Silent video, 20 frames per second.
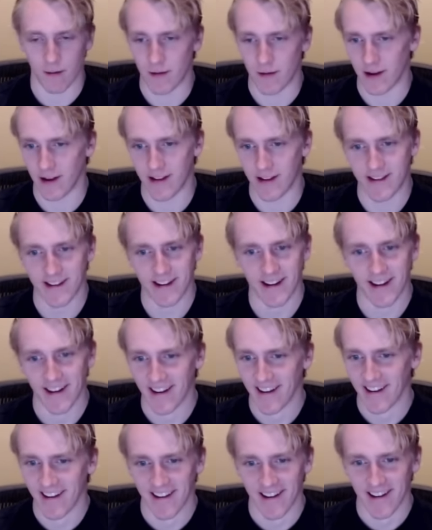I mean,
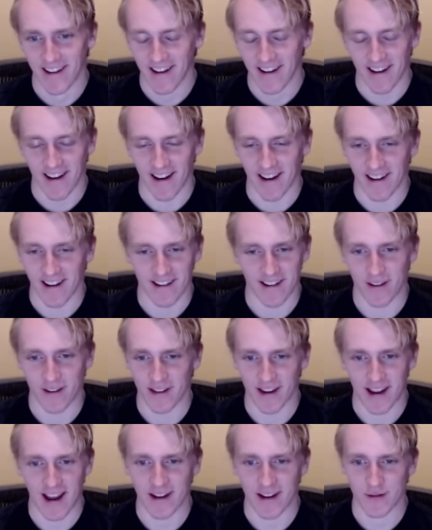
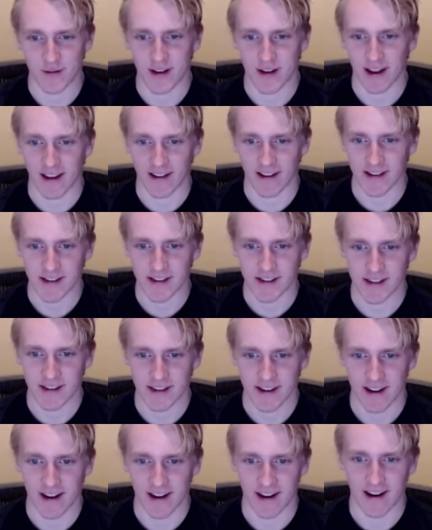the guy's
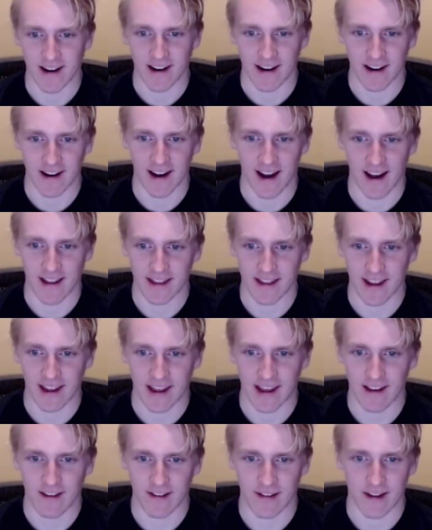ridiculous. Uh, I think
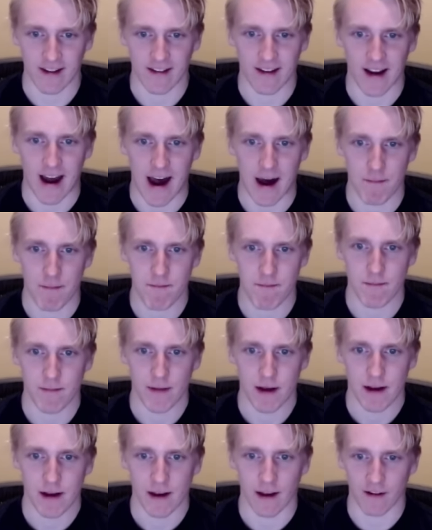he's the top
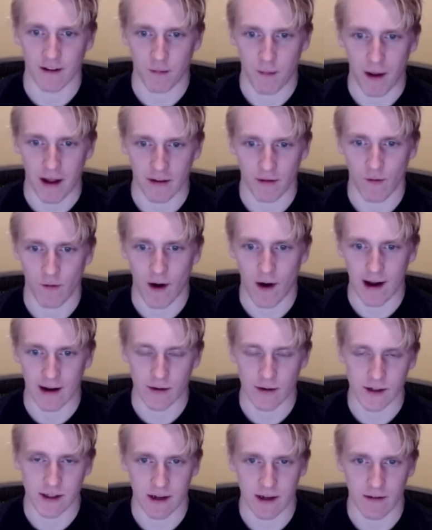expensive wide
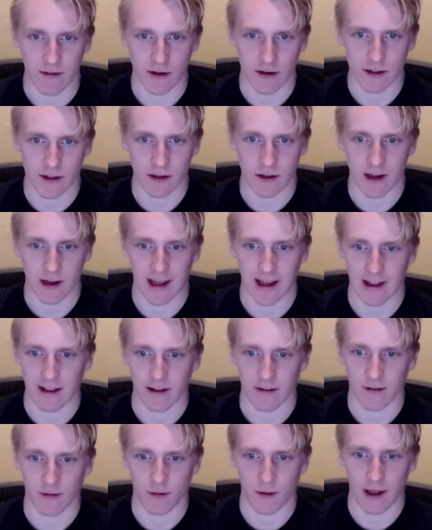receiver to look at
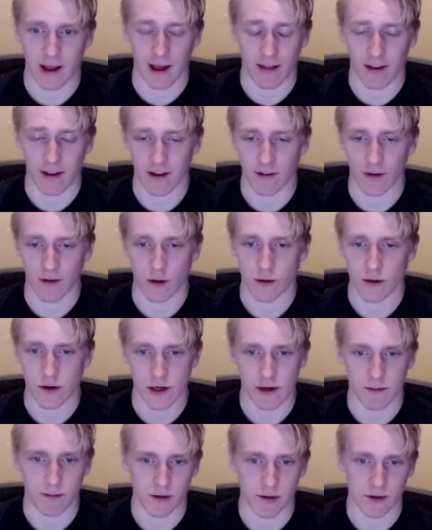this week. I think his
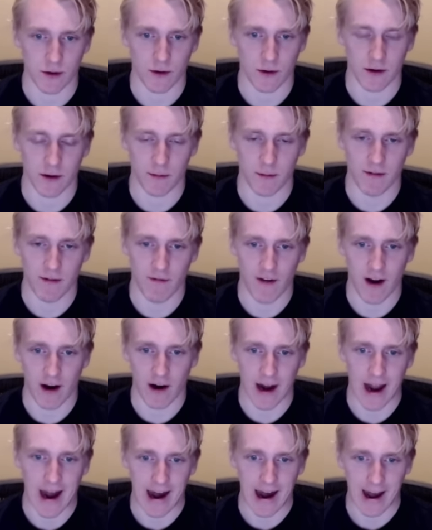ownership is going to be
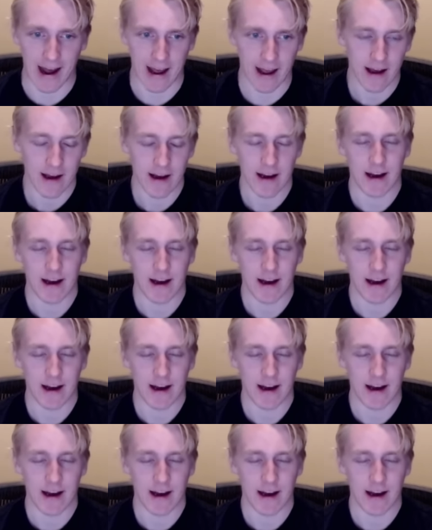very high.